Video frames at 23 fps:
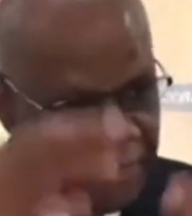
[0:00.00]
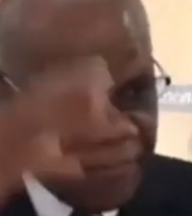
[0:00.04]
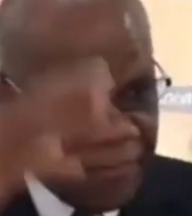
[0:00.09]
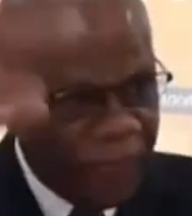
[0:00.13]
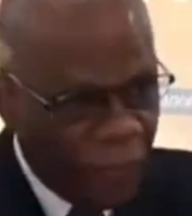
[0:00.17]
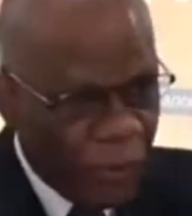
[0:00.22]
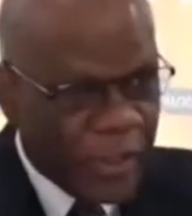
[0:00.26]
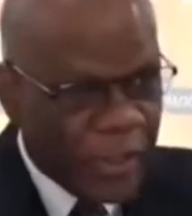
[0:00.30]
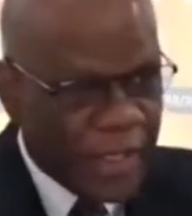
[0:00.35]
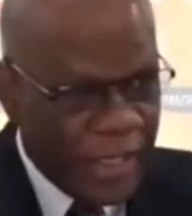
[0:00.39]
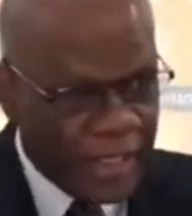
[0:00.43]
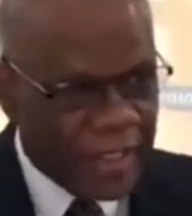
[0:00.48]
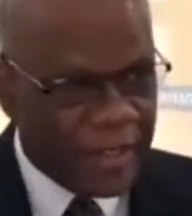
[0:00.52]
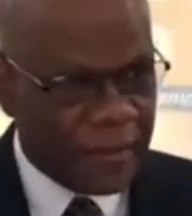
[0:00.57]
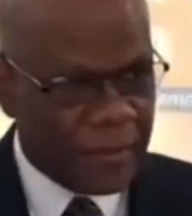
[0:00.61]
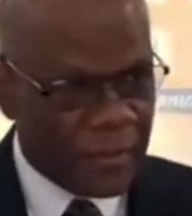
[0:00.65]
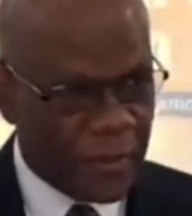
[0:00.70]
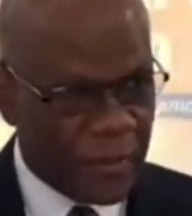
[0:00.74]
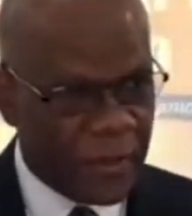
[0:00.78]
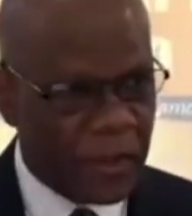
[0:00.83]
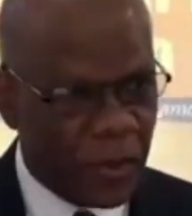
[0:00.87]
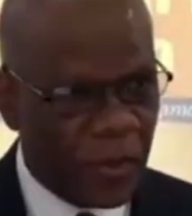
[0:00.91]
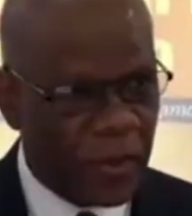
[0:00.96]
four kingdoms
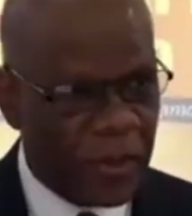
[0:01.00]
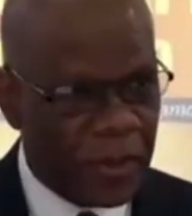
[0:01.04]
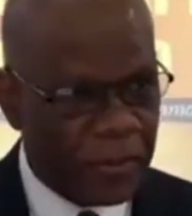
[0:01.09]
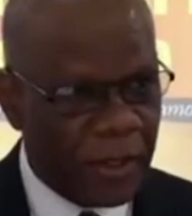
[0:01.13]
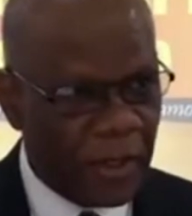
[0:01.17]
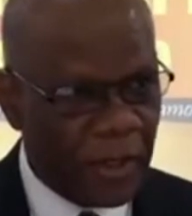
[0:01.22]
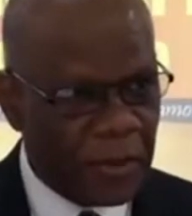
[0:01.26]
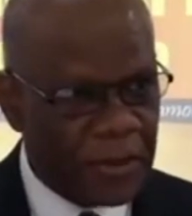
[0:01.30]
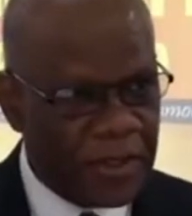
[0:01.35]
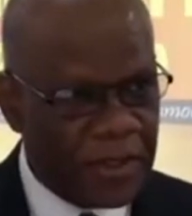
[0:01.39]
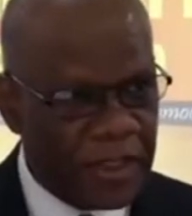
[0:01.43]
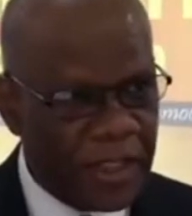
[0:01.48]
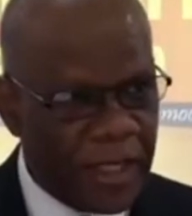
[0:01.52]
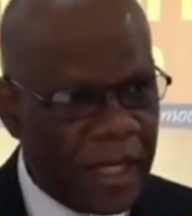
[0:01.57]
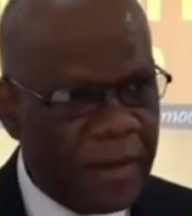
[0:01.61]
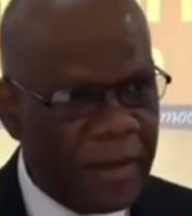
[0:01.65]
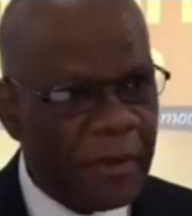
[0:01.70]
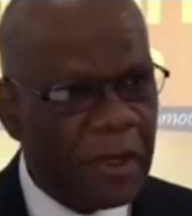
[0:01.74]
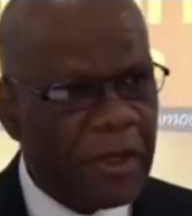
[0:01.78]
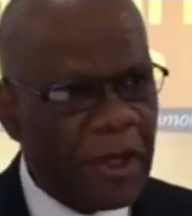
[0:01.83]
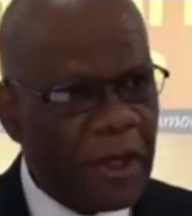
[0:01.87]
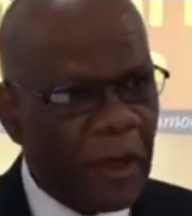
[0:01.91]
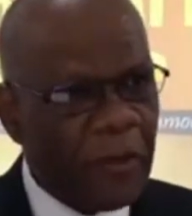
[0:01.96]
we're talking about,
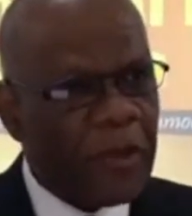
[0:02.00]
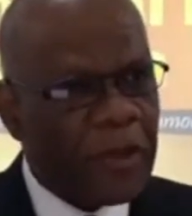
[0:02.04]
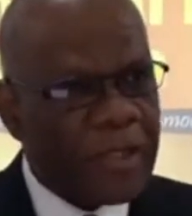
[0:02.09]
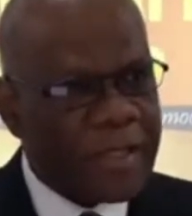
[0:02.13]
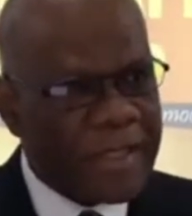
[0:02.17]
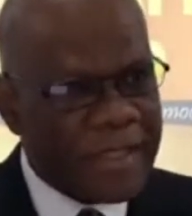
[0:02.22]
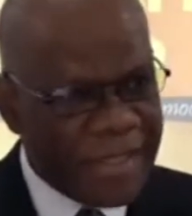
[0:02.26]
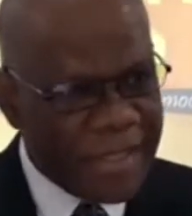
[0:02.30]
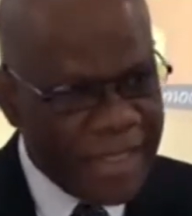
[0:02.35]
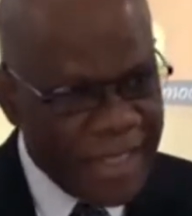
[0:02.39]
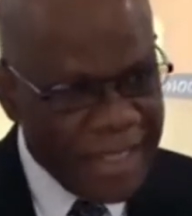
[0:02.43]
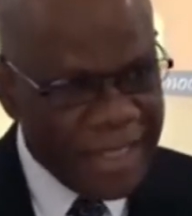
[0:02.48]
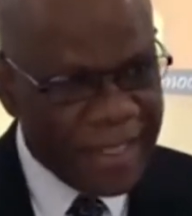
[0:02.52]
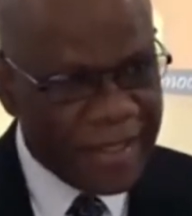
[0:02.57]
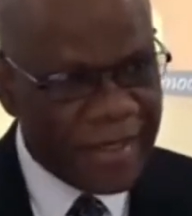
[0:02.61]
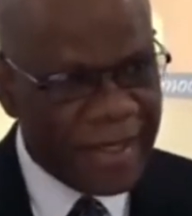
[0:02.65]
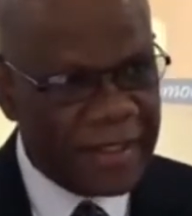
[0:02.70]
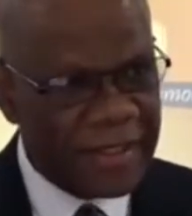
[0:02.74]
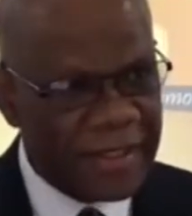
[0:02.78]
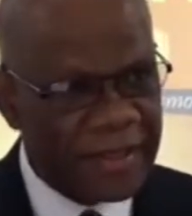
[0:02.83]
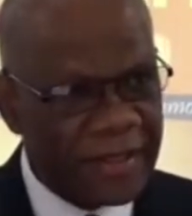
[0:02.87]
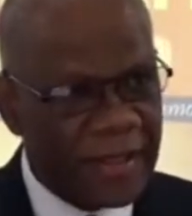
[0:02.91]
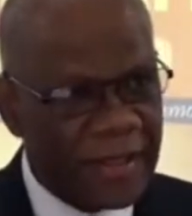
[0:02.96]
but now you're seeing
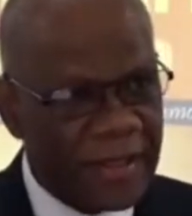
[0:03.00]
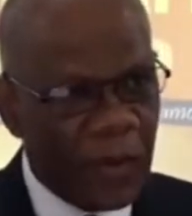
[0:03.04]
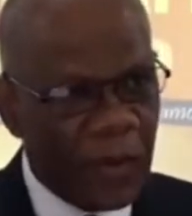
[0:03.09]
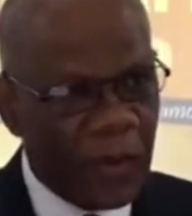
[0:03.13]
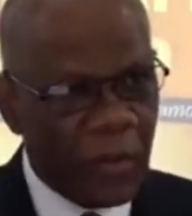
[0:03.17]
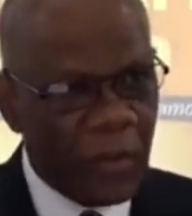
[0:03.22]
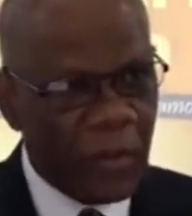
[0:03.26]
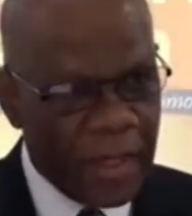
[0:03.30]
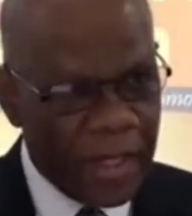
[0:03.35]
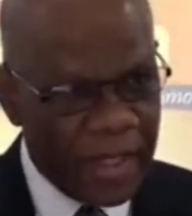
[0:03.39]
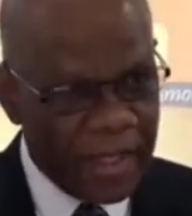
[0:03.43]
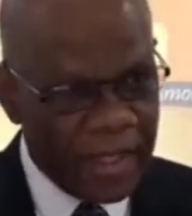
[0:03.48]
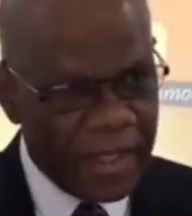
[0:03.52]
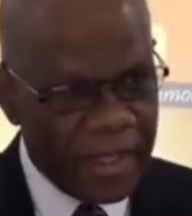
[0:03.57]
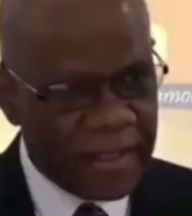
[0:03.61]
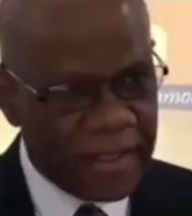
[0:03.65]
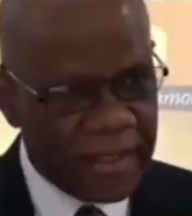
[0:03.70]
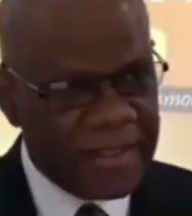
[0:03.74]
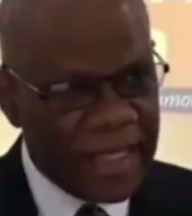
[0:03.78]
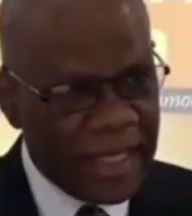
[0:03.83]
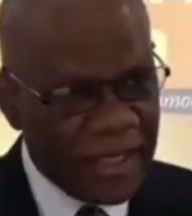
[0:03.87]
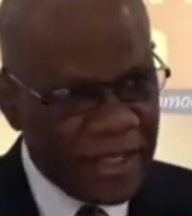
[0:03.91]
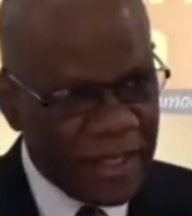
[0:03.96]
that it's
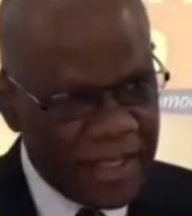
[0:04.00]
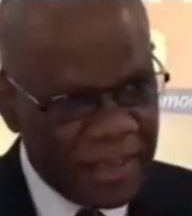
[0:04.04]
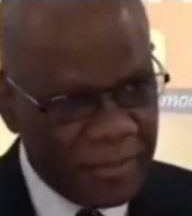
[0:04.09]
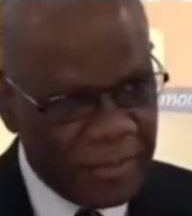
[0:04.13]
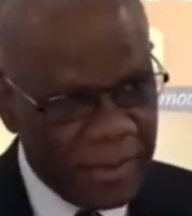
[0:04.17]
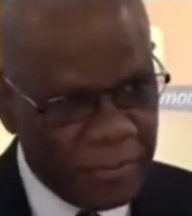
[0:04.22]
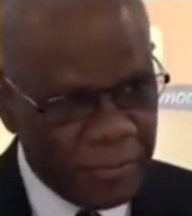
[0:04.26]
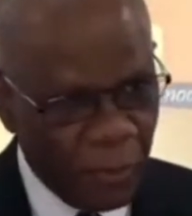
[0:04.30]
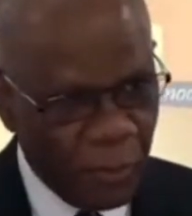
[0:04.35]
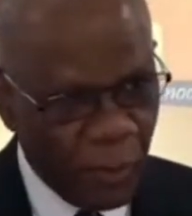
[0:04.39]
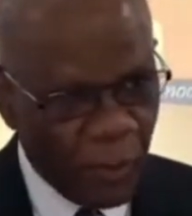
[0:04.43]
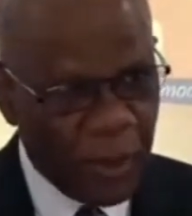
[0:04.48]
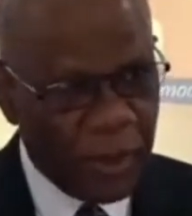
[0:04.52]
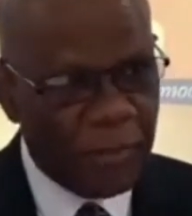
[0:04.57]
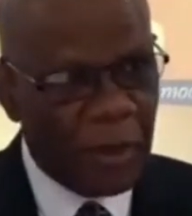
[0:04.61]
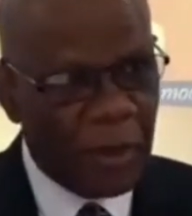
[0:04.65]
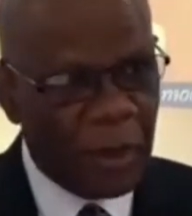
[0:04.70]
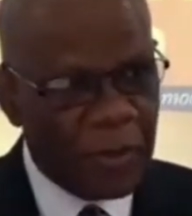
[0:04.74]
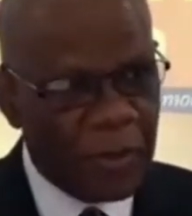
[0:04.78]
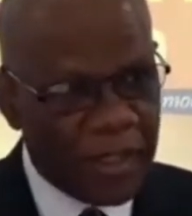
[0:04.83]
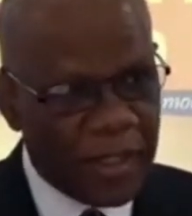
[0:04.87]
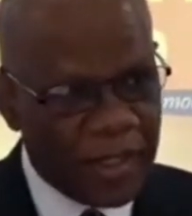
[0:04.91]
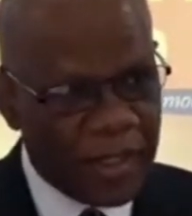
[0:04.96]
telling you a little bit more about
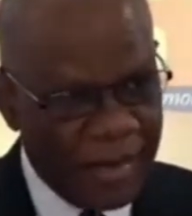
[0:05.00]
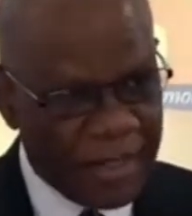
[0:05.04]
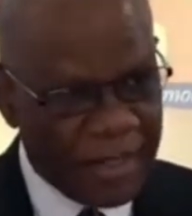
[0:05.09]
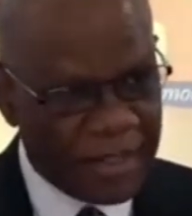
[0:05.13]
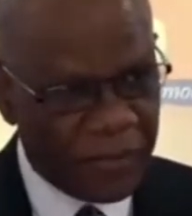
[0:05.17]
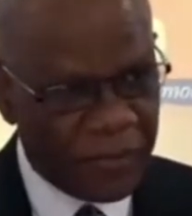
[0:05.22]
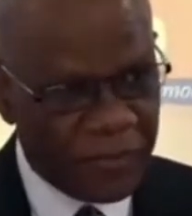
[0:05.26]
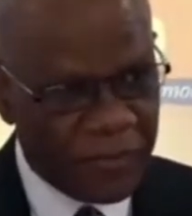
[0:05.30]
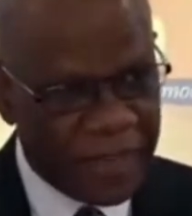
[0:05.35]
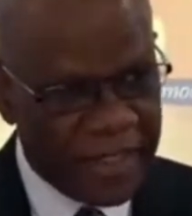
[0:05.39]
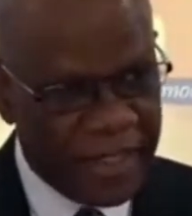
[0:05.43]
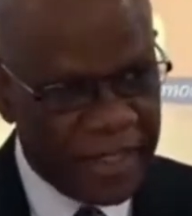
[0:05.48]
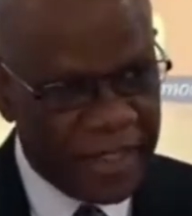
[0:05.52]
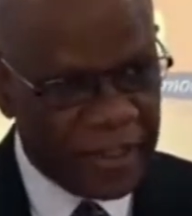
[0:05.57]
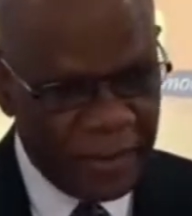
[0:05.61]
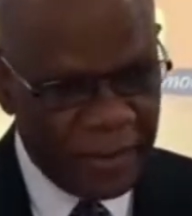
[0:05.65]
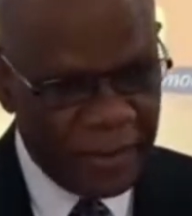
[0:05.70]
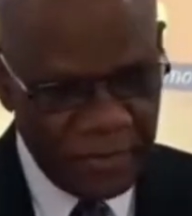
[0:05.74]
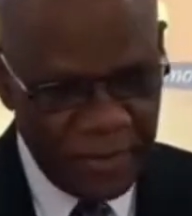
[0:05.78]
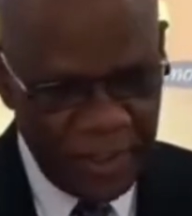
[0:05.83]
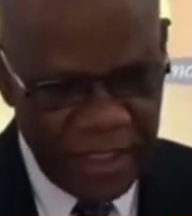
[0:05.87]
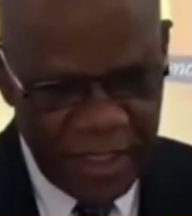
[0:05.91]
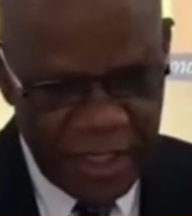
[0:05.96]
the character of the kingdom.
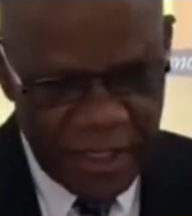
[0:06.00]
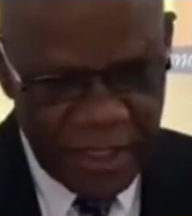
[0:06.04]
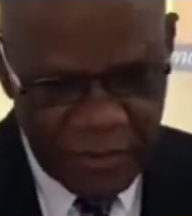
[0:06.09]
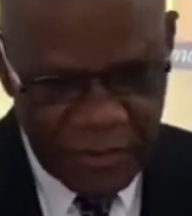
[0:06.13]
So